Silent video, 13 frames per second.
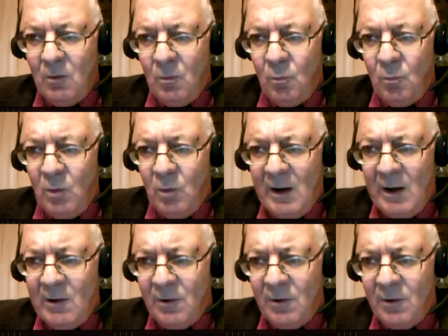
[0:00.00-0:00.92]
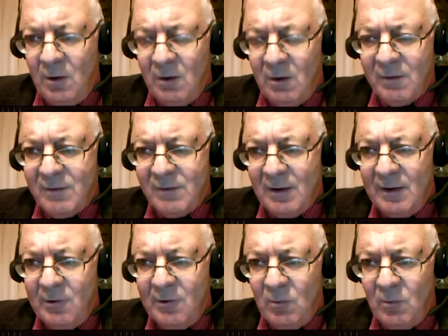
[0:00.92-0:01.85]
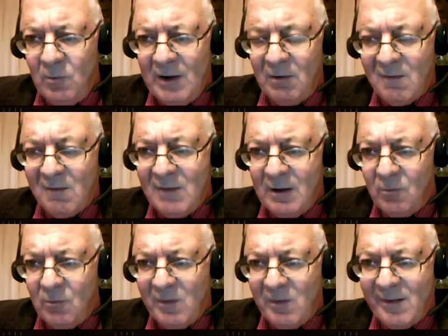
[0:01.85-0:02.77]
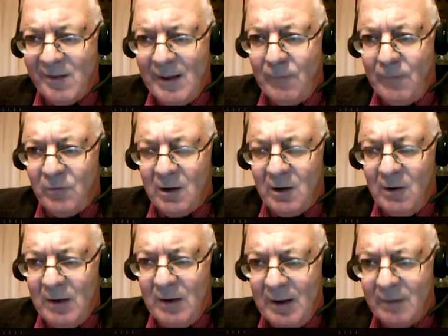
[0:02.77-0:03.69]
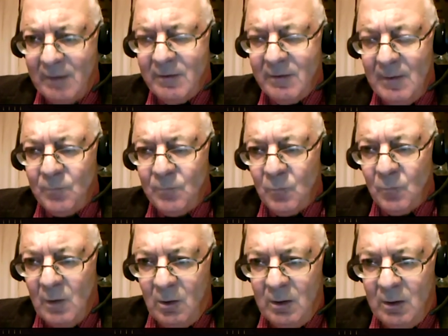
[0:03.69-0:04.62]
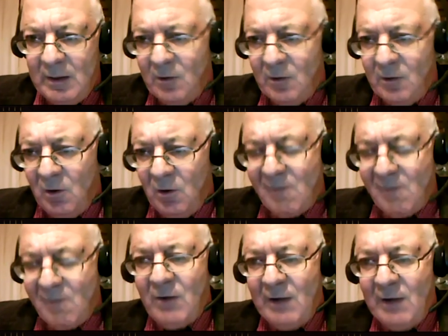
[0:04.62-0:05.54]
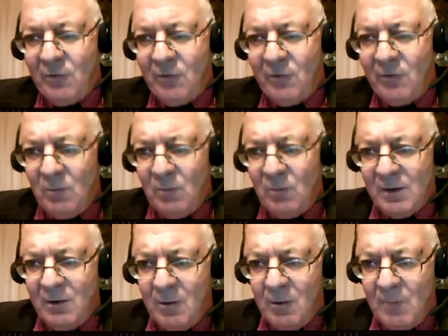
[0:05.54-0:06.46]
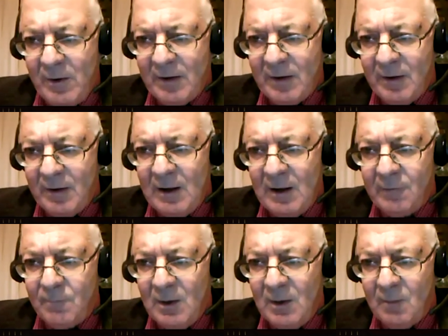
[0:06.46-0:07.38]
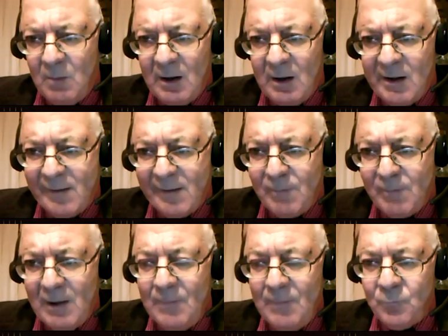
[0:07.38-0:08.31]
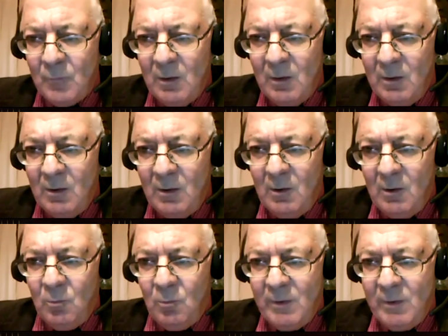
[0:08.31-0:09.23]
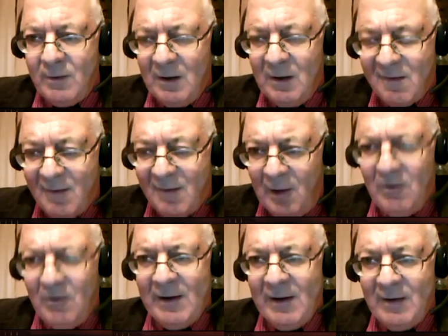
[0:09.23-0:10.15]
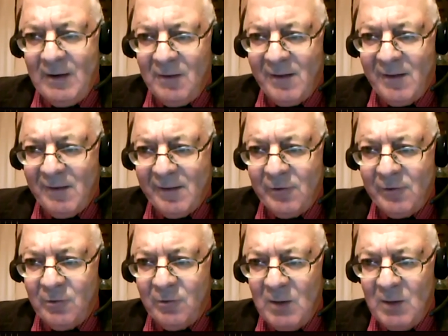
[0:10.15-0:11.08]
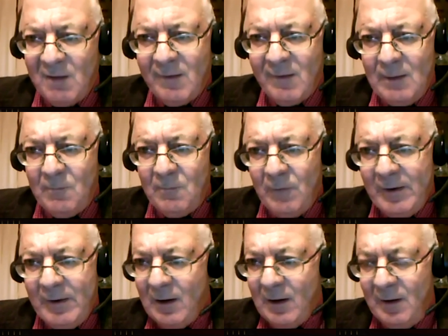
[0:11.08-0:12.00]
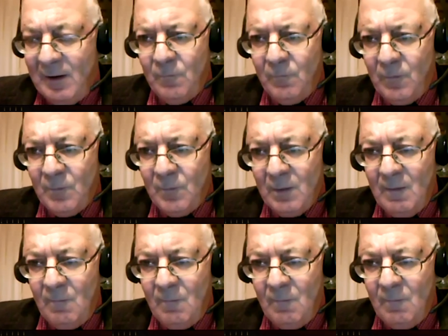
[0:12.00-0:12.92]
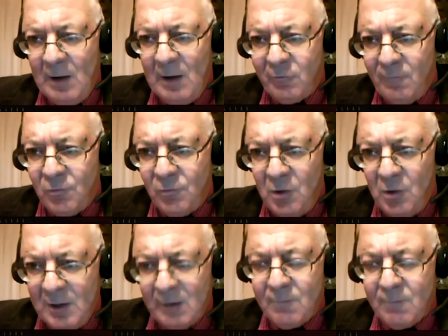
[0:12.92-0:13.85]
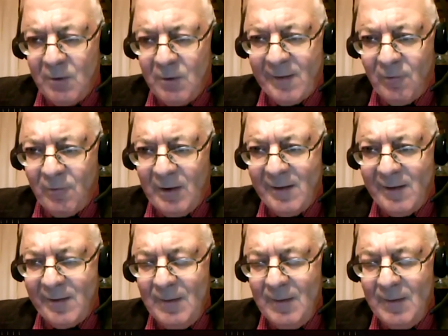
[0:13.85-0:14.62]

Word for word: why on earth did Linda Reynolds think it was safe to go ahead in consultation with her American counterpart, Mark Esper, with accelerating this decision when it seemed very clear from the March 30th press release